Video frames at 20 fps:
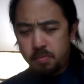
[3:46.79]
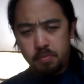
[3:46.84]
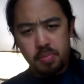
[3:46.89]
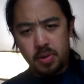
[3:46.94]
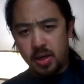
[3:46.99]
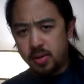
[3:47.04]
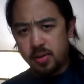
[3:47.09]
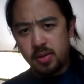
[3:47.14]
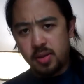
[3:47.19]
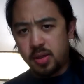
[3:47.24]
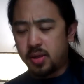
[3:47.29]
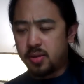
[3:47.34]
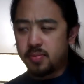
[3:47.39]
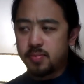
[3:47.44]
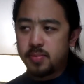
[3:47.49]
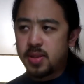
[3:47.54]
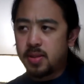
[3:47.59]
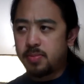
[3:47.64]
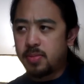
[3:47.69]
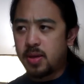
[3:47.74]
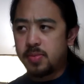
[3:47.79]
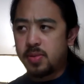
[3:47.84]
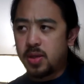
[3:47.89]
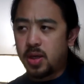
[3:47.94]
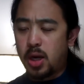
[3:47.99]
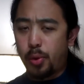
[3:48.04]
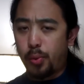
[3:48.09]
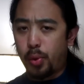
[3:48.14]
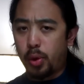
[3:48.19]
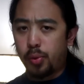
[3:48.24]
but you know sometimes you
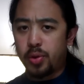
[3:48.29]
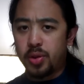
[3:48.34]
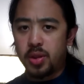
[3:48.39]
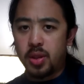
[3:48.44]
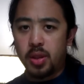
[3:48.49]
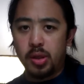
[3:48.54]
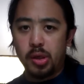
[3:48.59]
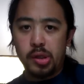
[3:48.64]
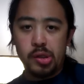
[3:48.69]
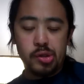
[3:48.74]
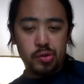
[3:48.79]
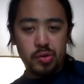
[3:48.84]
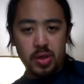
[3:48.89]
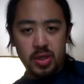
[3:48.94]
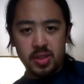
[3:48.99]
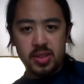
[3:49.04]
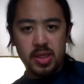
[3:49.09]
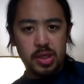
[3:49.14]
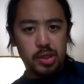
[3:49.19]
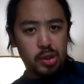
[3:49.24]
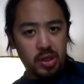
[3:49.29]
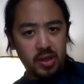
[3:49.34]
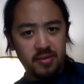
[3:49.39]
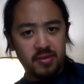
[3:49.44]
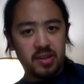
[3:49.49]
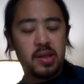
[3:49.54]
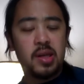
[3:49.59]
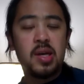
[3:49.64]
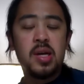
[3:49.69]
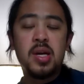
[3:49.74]
got to work within the constraints that you're
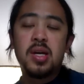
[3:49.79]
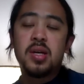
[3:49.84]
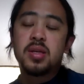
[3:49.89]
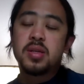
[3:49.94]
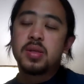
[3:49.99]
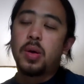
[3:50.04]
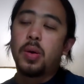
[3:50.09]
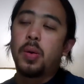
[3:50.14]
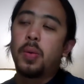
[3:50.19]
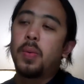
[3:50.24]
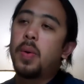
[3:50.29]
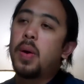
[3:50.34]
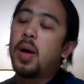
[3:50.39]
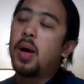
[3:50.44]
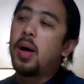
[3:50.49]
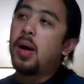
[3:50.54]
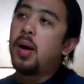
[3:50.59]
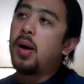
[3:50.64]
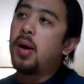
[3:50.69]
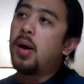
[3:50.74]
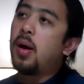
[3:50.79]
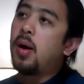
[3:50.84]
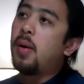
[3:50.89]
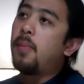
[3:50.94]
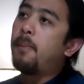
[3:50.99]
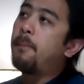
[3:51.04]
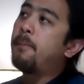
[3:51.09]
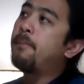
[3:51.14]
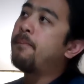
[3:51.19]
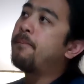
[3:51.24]
given. So
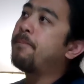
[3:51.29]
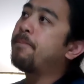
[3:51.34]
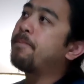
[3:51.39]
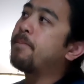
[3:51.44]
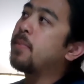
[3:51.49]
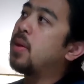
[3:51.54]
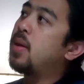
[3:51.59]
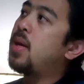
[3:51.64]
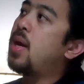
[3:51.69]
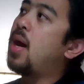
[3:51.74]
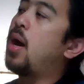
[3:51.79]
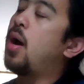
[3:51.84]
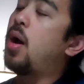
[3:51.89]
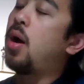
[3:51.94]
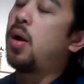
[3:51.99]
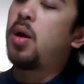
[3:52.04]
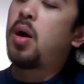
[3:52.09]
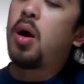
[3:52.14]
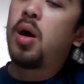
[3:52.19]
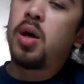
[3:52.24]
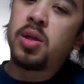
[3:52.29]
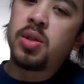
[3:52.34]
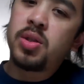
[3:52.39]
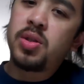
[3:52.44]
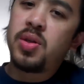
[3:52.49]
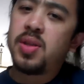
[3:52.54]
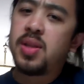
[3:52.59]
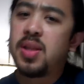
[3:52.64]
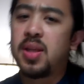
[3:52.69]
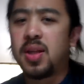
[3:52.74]
um, yeah, on
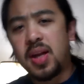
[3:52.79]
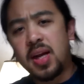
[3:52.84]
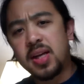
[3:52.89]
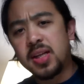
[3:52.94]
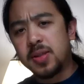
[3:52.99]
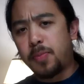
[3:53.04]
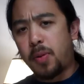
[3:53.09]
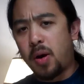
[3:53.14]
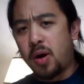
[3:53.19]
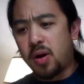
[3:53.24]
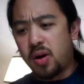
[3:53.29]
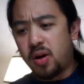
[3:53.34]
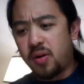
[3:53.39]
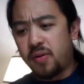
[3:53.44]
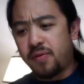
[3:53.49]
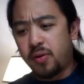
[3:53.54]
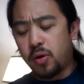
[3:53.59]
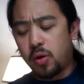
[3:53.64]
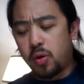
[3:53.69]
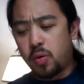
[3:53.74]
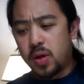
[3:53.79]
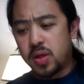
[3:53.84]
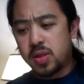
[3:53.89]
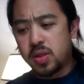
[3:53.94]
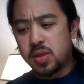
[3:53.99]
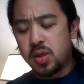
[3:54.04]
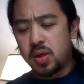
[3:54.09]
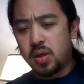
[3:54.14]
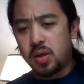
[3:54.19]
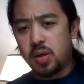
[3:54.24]
to the next part of your
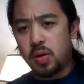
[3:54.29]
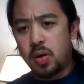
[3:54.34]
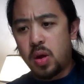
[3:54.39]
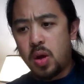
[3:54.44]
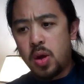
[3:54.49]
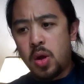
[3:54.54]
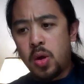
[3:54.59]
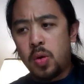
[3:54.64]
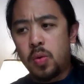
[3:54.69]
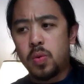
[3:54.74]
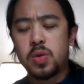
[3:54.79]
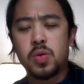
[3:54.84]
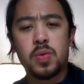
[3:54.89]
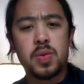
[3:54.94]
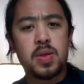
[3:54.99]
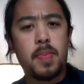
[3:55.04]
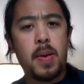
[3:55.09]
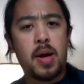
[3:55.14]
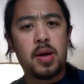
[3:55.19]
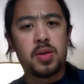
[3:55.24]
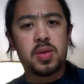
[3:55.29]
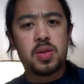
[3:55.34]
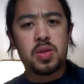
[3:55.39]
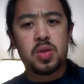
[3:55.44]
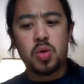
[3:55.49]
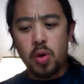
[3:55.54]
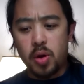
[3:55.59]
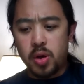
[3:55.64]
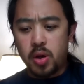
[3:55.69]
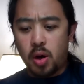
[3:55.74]
question, which was about
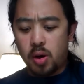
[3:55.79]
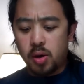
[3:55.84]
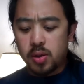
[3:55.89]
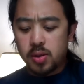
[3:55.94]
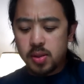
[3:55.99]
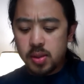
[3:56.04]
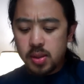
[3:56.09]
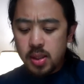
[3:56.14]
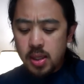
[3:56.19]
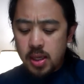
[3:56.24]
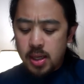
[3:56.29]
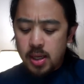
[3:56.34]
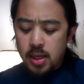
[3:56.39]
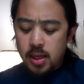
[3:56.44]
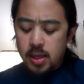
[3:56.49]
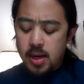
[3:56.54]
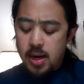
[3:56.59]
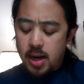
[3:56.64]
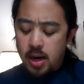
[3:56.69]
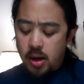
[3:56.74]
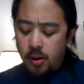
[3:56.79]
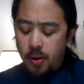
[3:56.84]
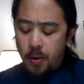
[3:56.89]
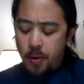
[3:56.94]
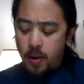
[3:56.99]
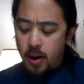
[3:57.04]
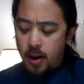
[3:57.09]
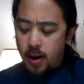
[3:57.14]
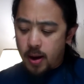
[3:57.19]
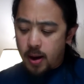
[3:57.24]
story arcs.
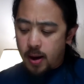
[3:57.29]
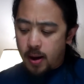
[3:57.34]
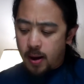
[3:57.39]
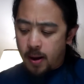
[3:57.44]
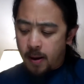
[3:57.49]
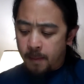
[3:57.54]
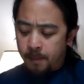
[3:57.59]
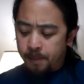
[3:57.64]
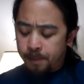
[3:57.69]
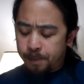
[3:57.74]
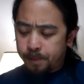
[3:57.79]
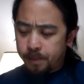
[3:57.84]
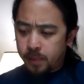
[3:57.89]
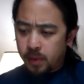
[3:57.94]
Now, um,